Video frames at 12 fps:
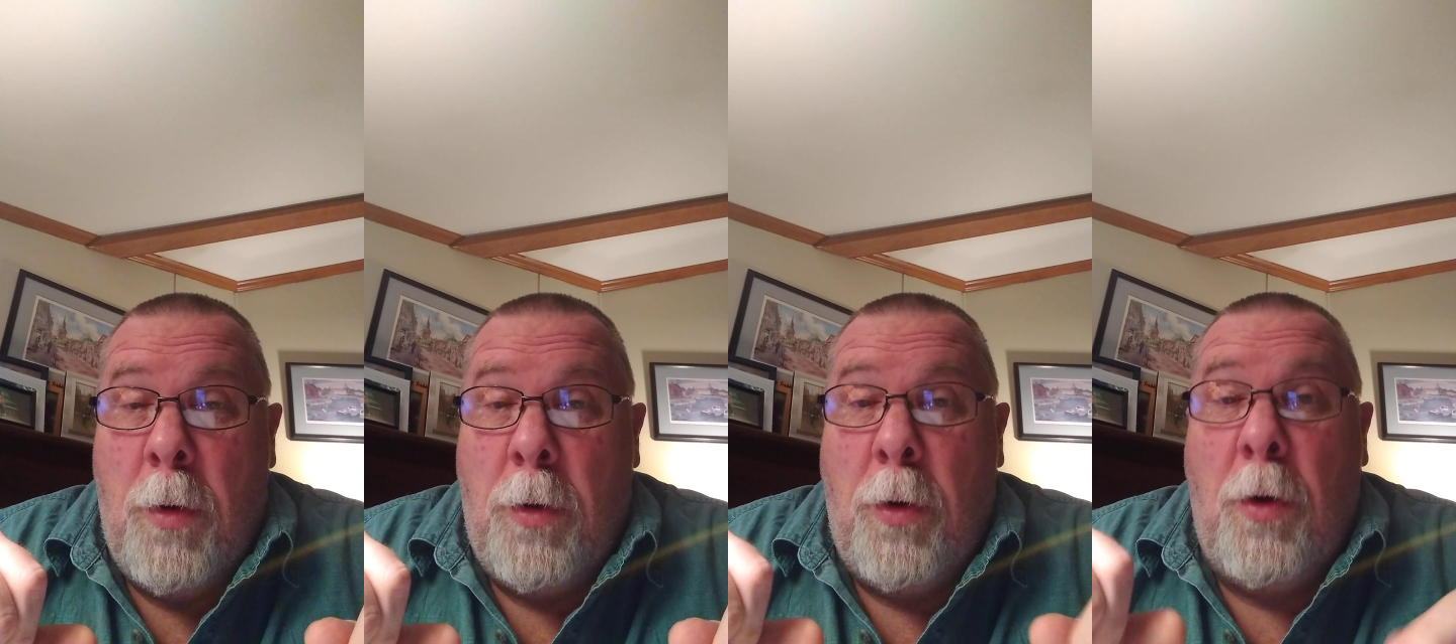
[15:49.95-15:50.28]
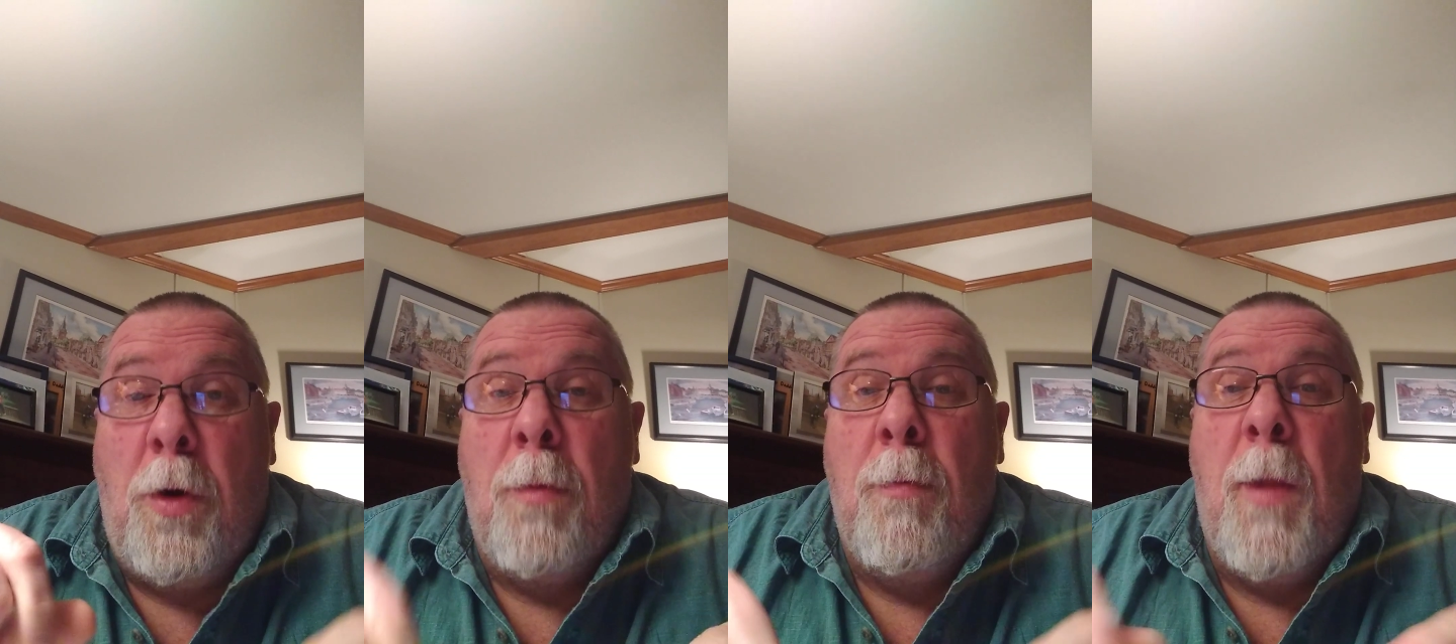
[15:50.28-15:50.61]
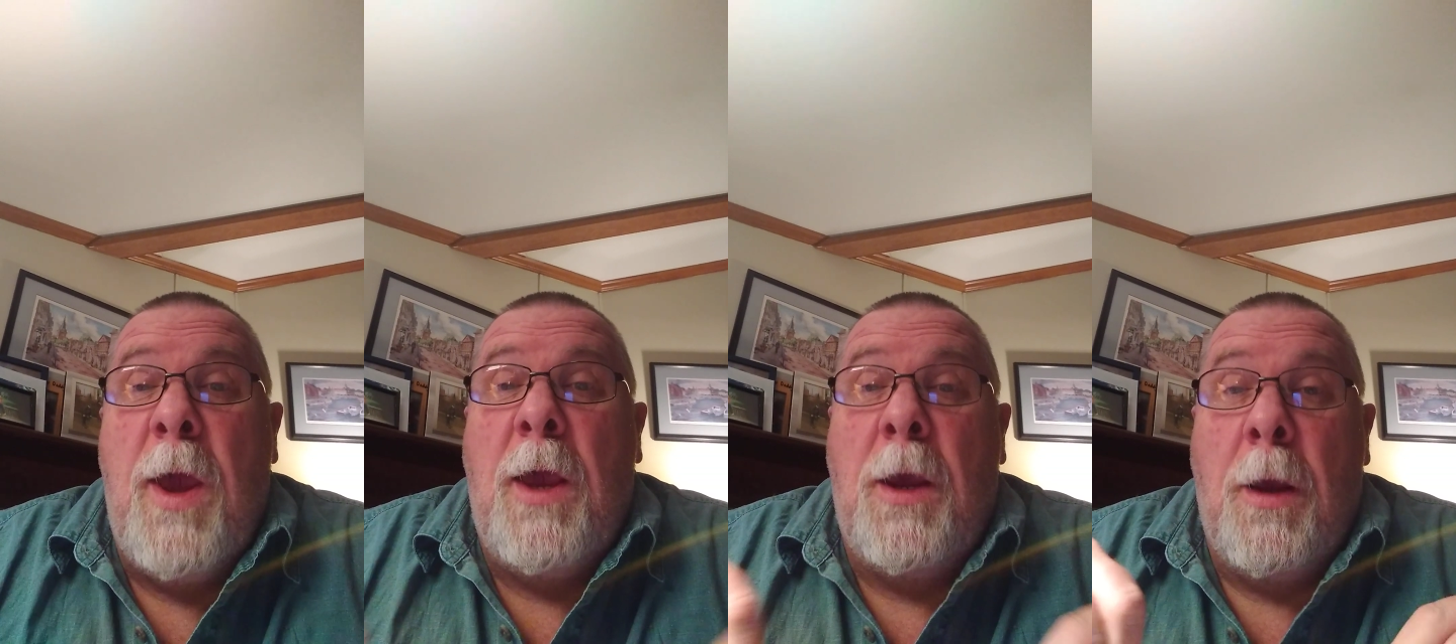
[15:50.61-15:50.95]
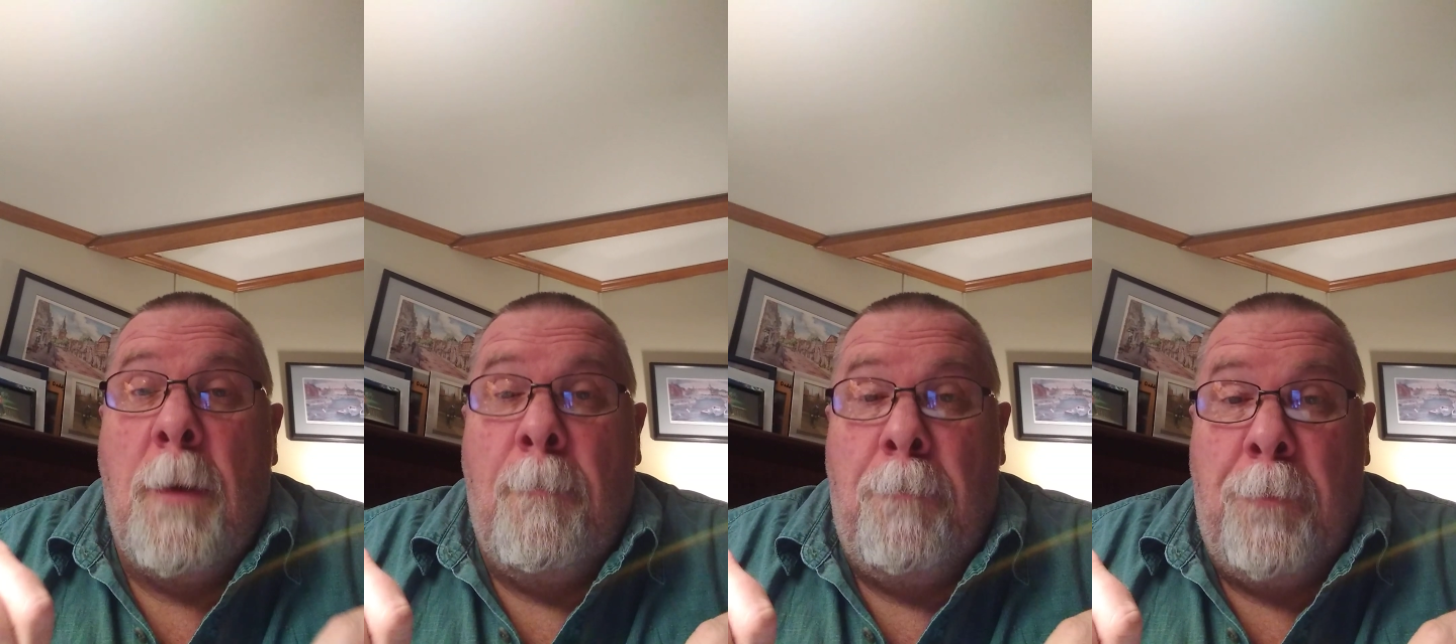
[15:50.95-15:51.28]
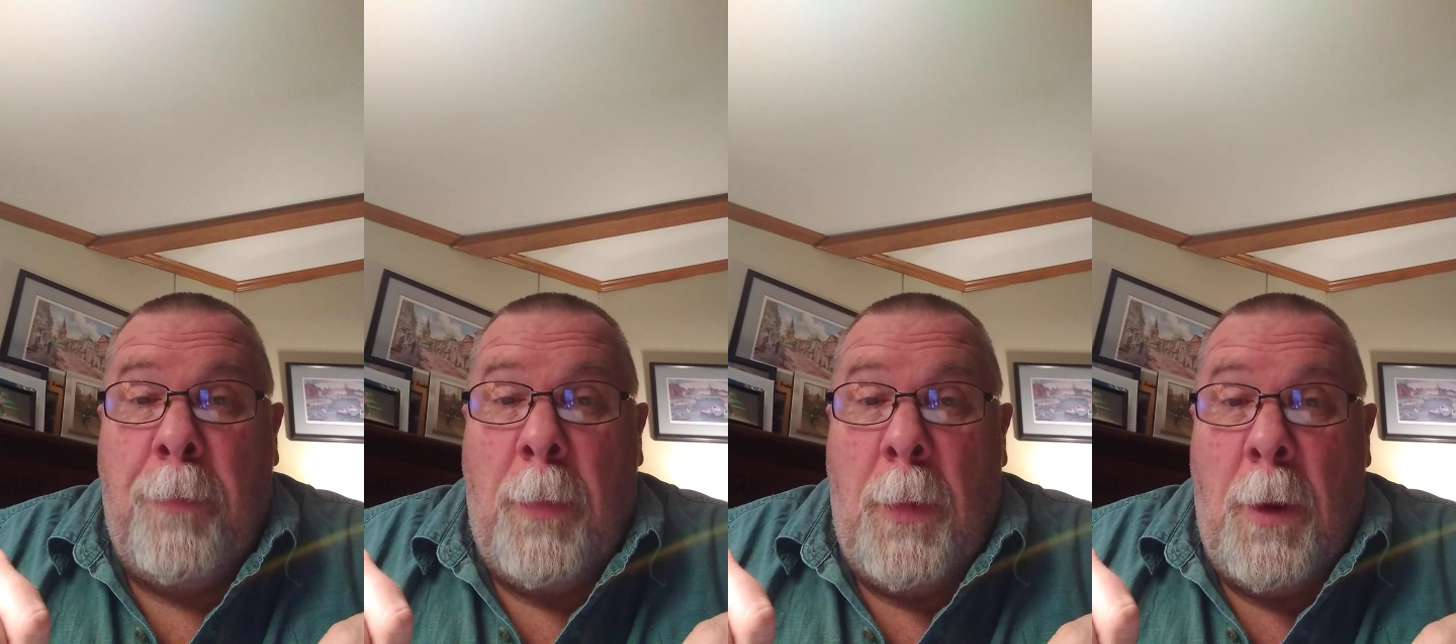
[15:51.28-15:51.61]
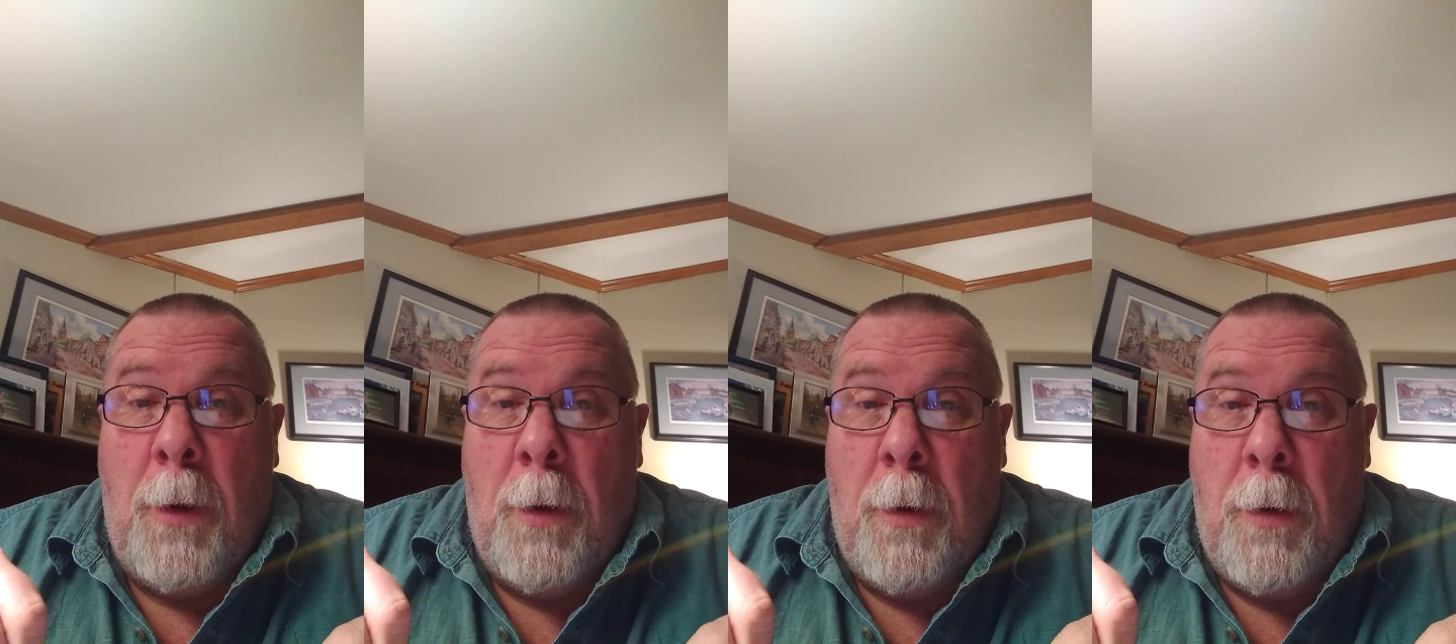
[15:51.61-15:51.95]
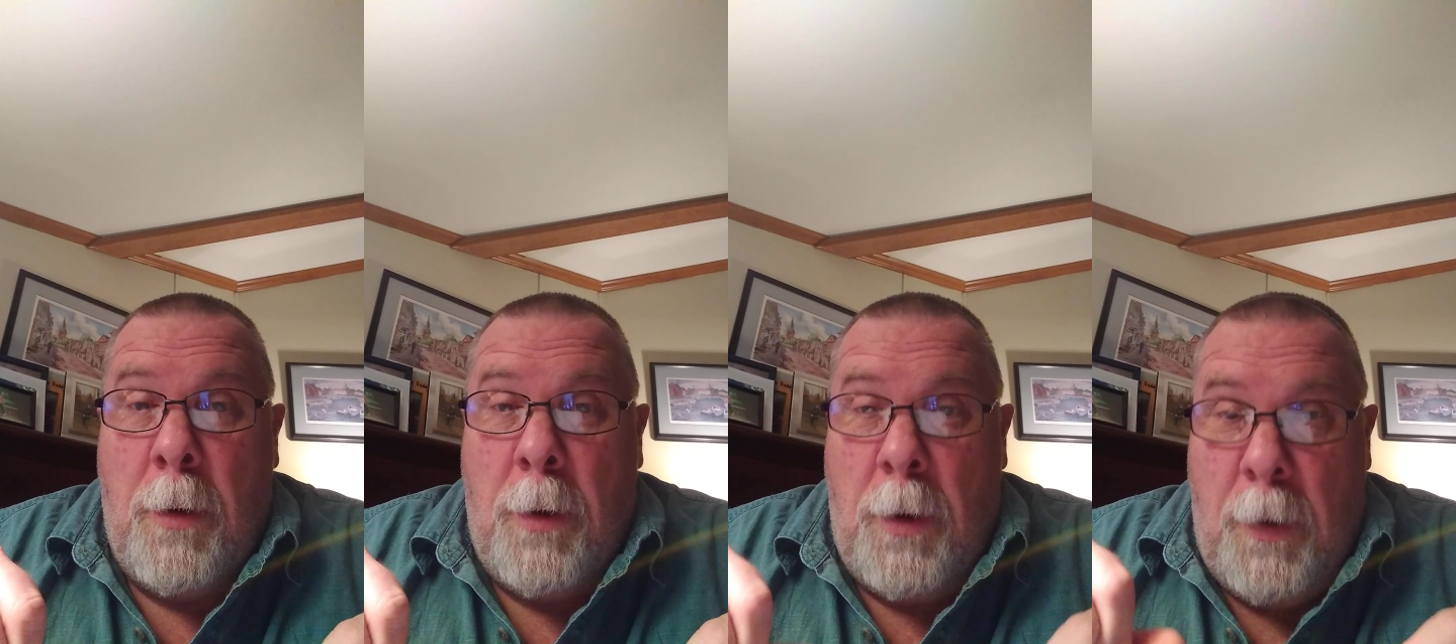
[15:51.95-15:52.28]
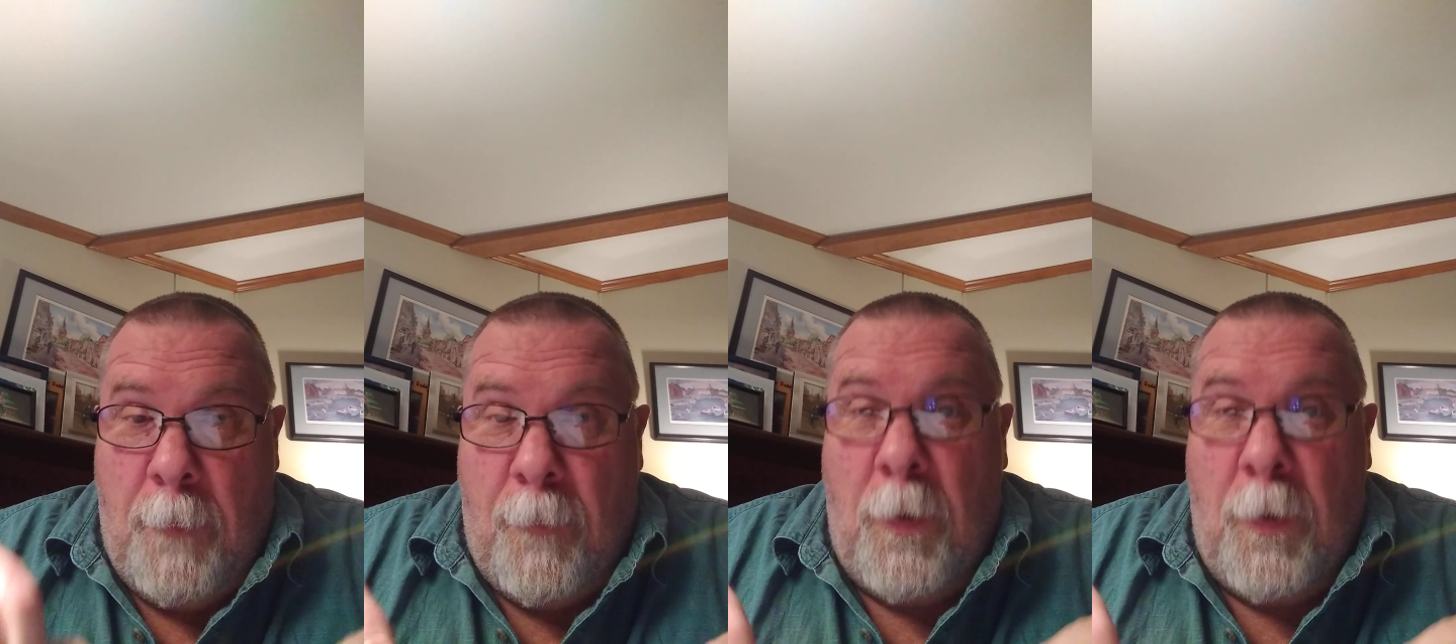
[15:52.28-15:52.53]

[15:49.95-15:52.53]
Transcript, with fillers: You can make it if